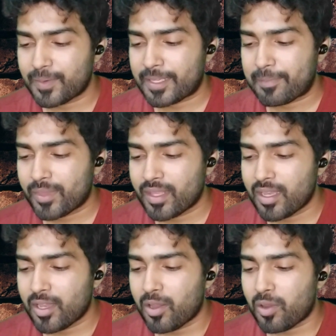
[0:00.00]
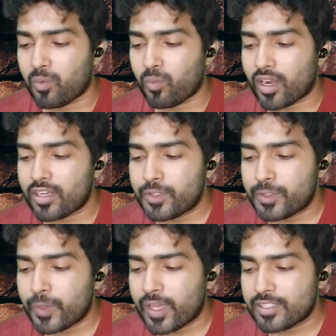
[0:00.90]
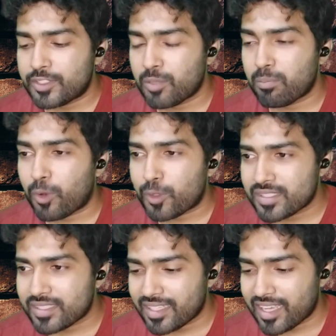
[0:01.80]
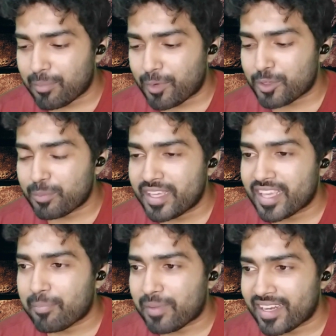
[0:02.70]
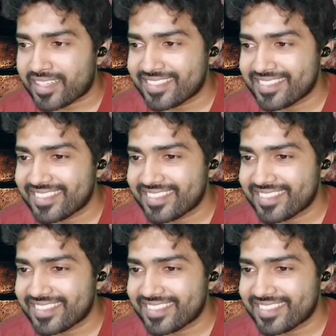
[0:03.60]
Okay. What do you enjoy most about being a pilot?